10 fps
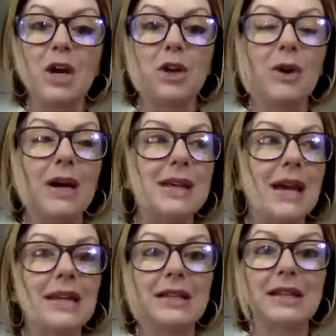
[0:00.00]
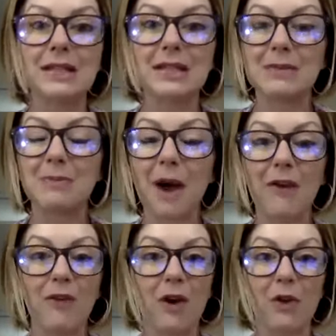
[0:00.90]
You guys, I think that this is by
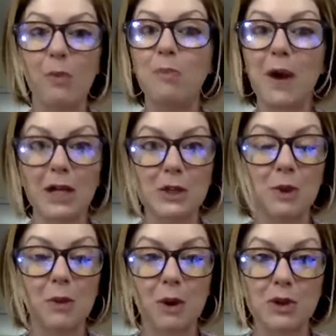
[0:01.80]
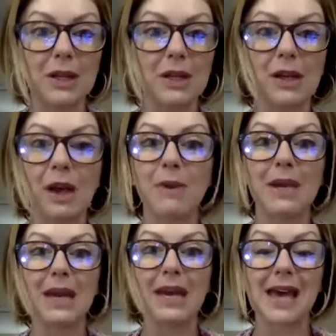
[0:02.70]
far the best promotion that the
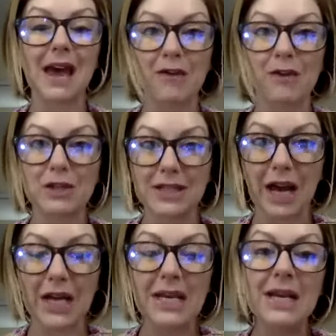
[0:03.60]
company has ever done,